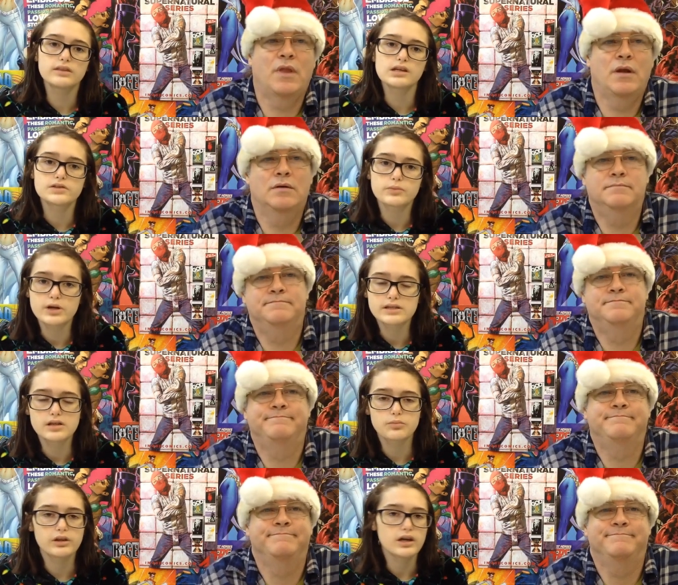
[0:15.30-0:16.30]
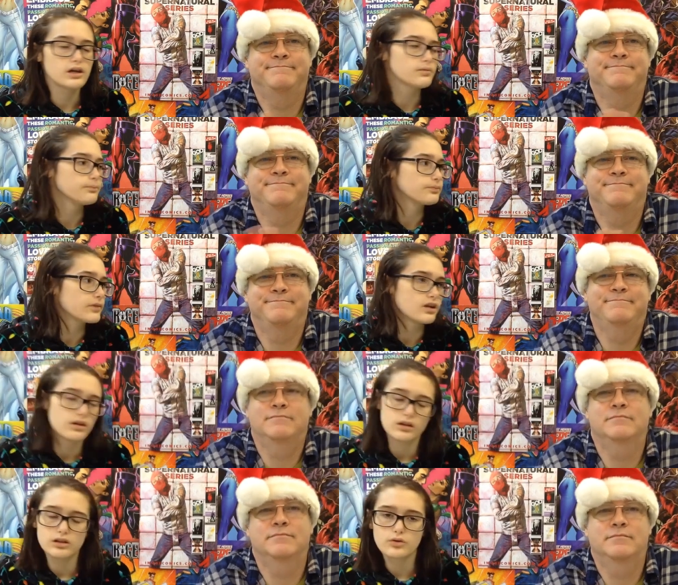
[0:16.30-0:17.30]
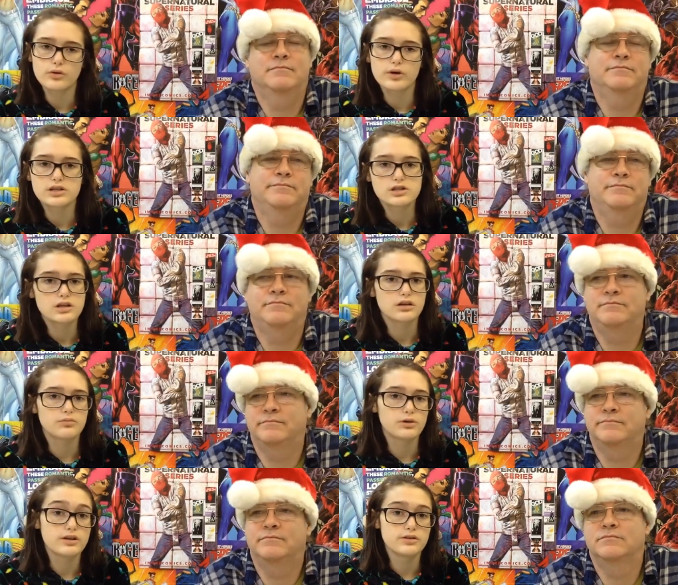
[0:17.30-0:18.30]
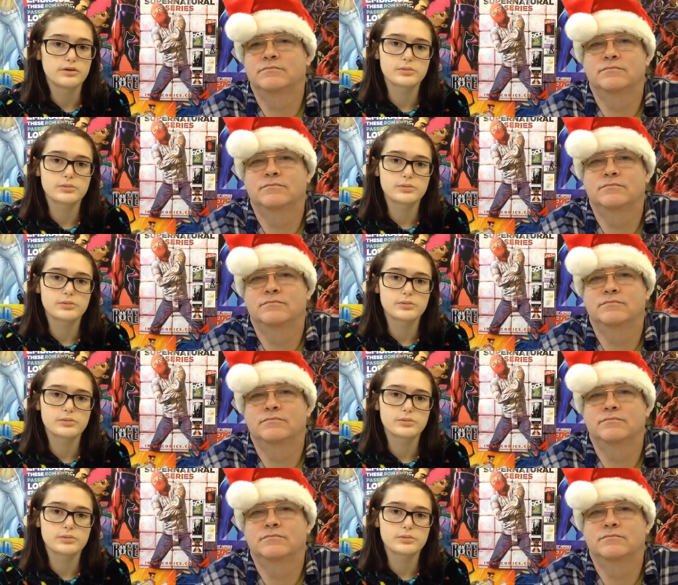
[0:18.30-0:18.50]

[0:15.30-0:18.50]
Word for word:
Speaker 1: Thanks for pressing play. You are watching a brand new